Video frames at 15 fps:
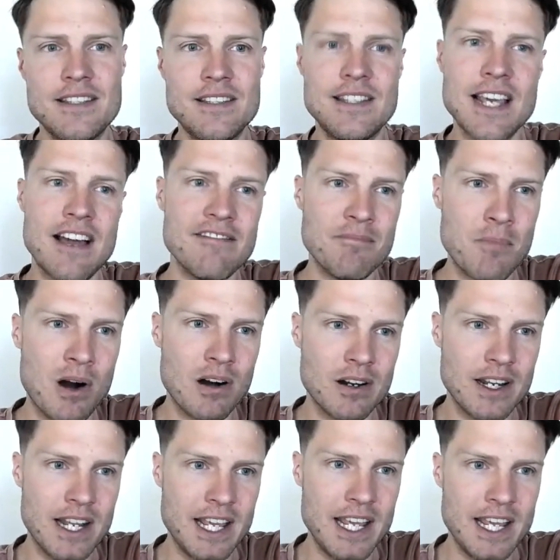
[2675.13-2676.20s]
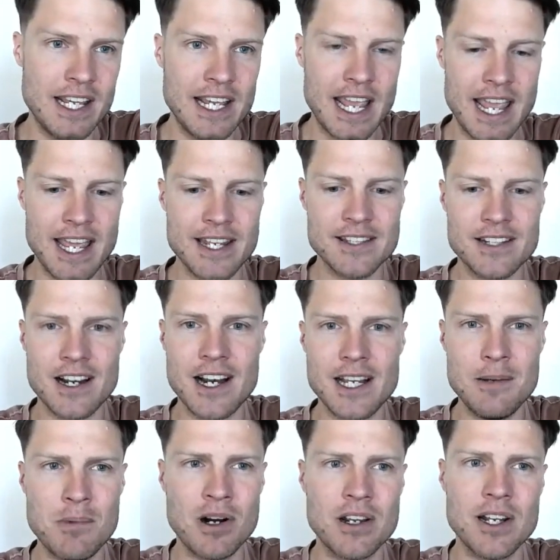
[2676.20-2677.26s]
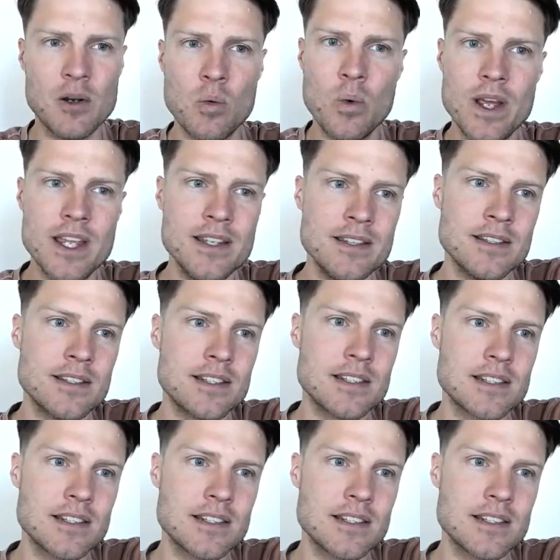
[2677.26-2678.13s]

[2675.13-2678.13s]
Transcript: Dev Marketing and Tiny Marketing Wins